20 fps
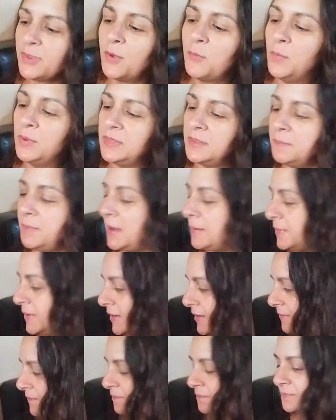when the
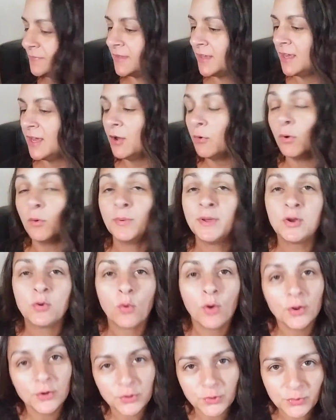baby, well, we
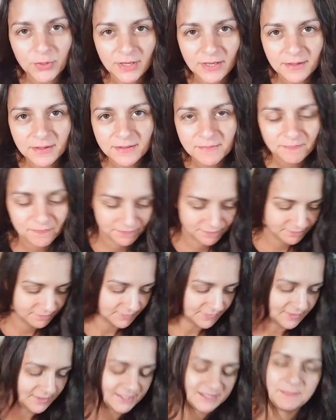call it noonie.
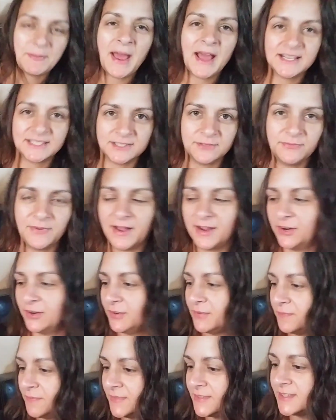It's pacifier.
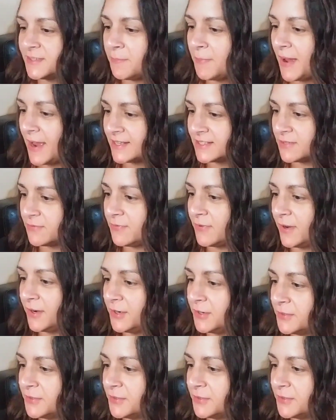It's a pacifier.